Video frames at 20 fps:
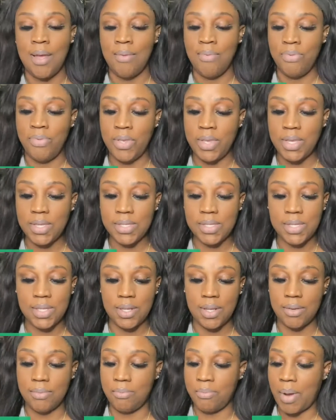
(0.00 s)
This
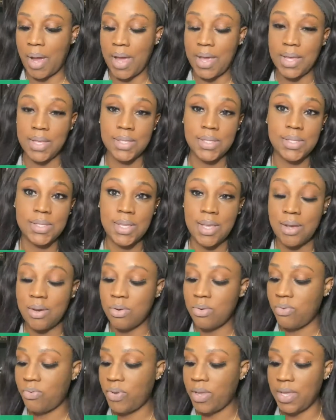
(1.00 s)
by
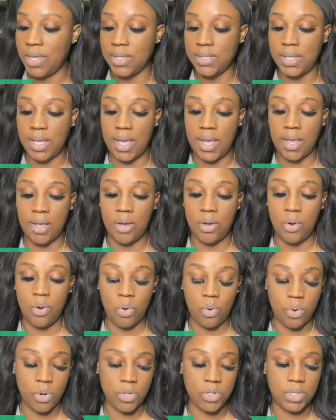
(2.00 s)
itself is a
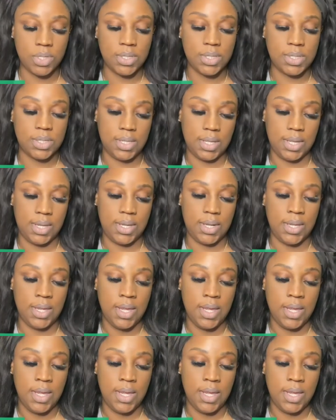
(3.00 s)
gorgeous scent.